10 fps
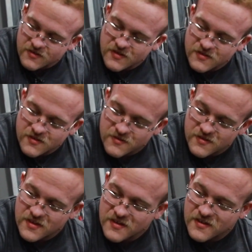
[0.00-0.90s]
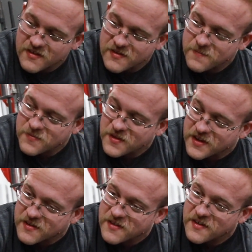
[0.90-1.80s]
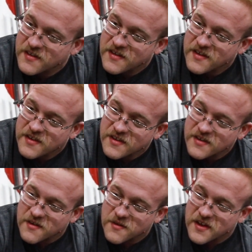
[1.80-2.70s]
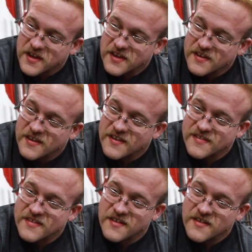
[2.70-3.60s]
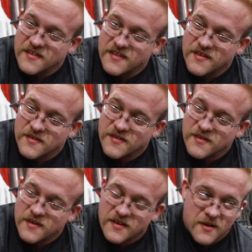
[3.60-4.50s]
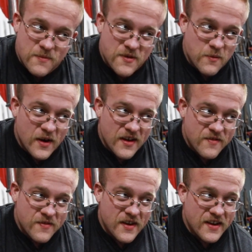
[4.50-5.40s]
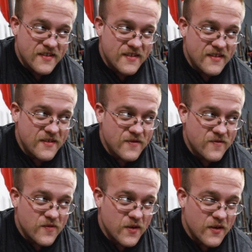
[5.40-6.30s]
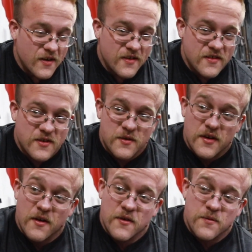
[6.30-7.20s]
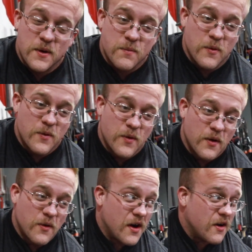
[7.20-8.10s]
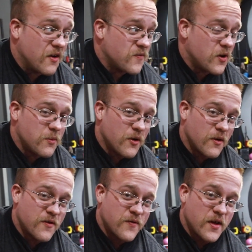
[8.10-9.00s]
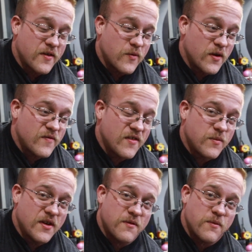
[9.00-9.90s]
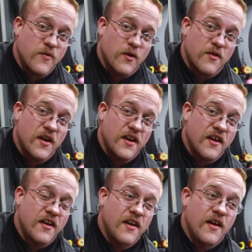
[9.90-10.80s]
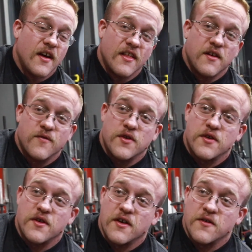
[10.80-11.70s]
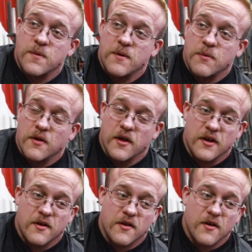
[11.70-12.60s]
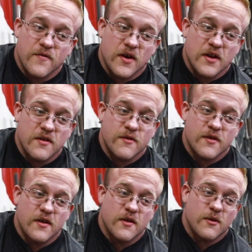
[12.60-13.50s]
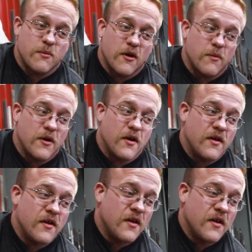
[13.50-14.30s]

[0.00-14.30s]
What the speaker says: oh, you don't, like, you know, like it comes in waves. Like for 2 years, people will roll around on foam rollers for like 45 minutes before training. And then for 2 years, people are like, oh no, fuck it, just get under the barbell.